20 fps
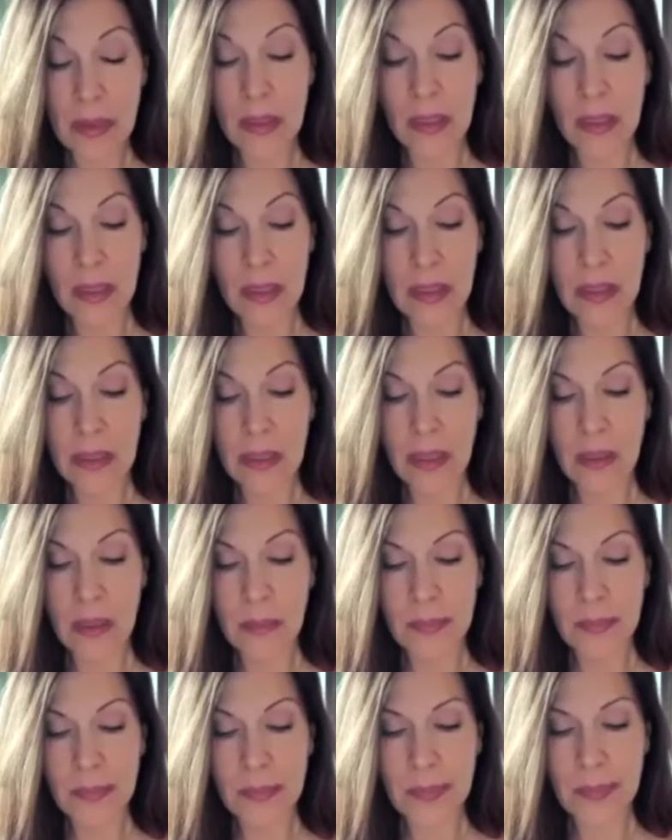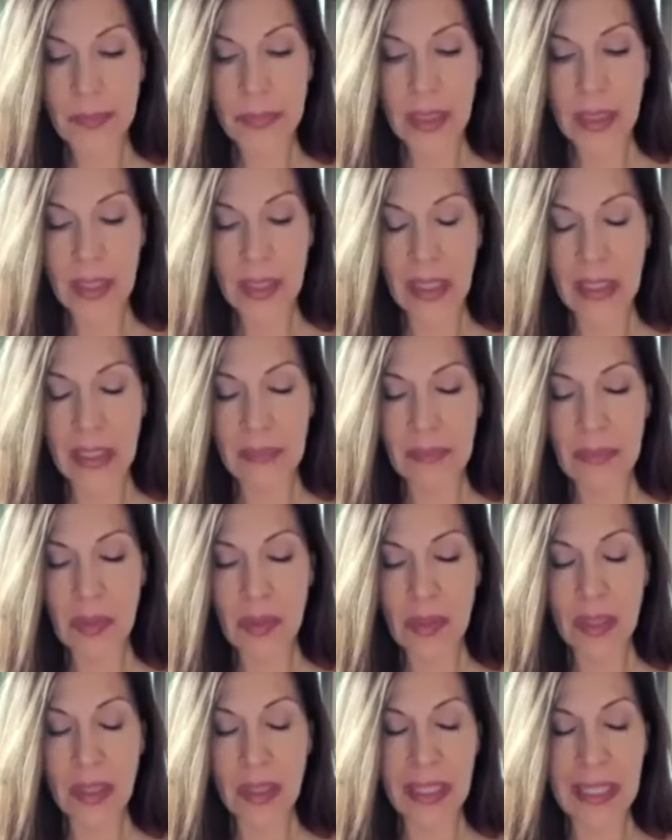it's, um, yeah,
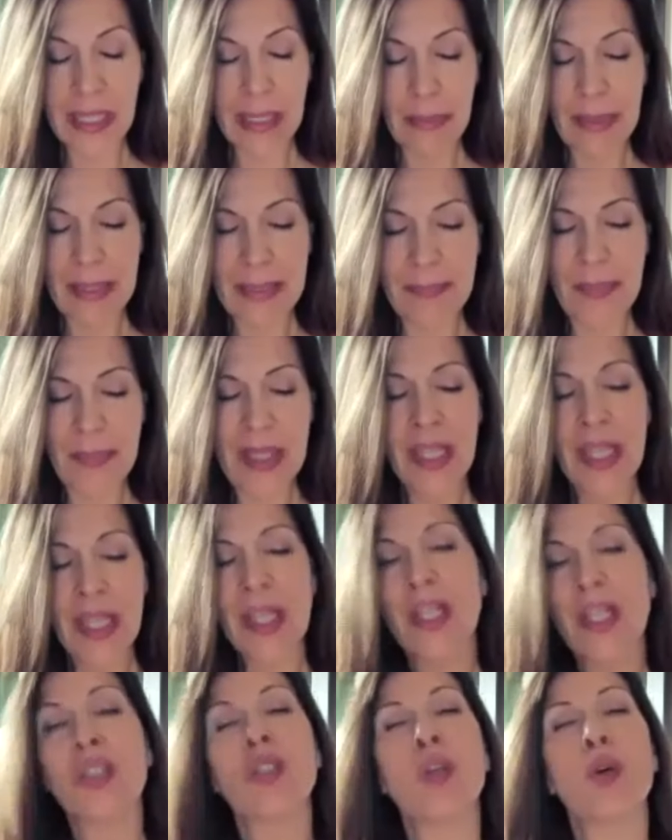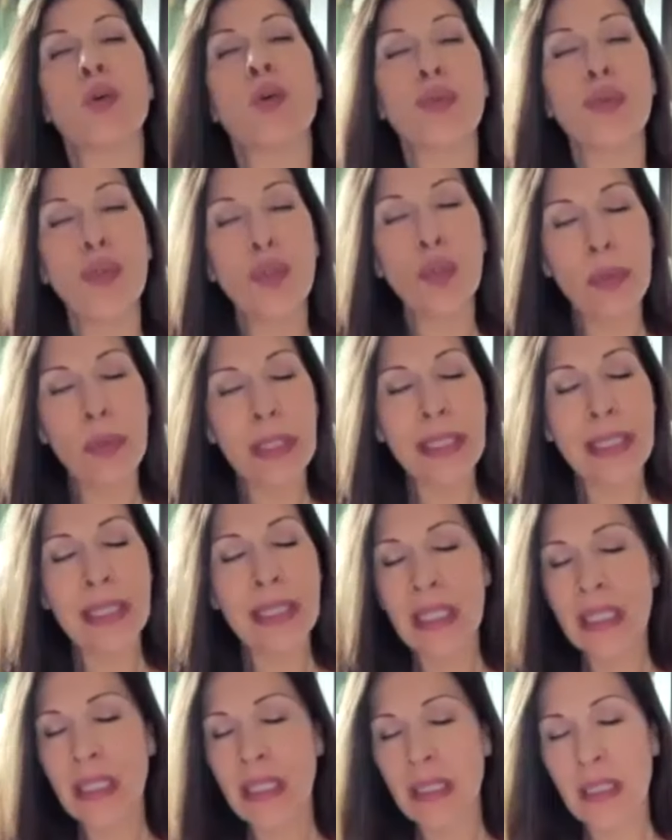there's a lot happening. So new
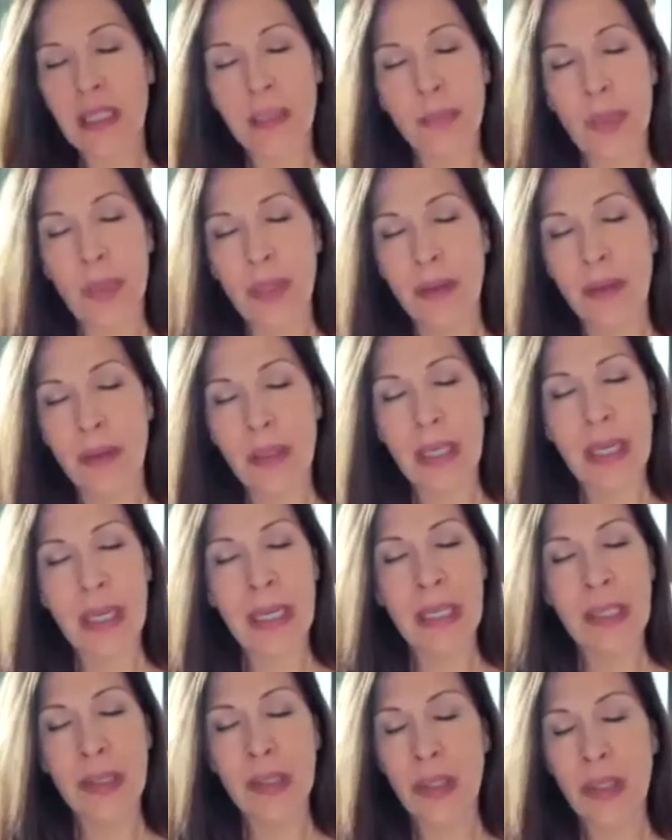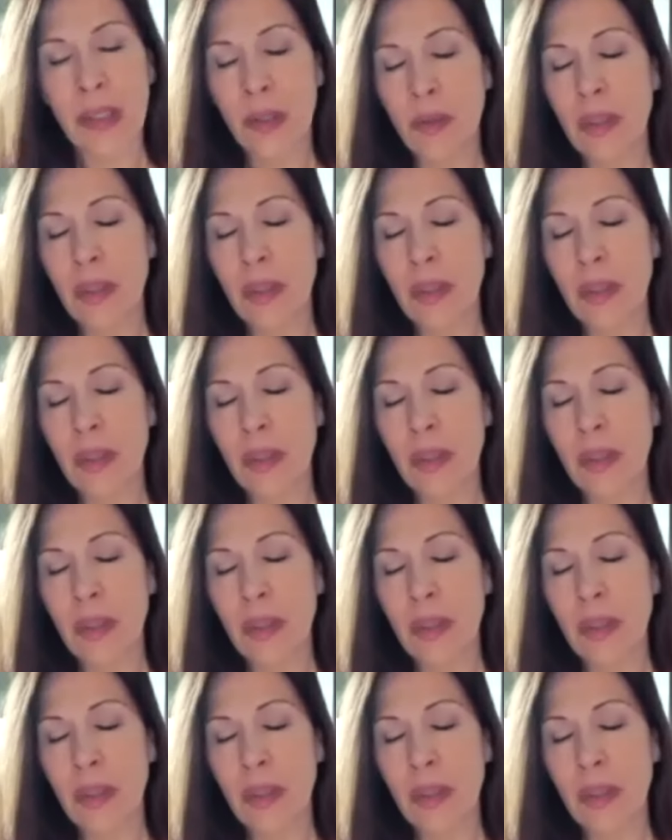beginnings this month, and though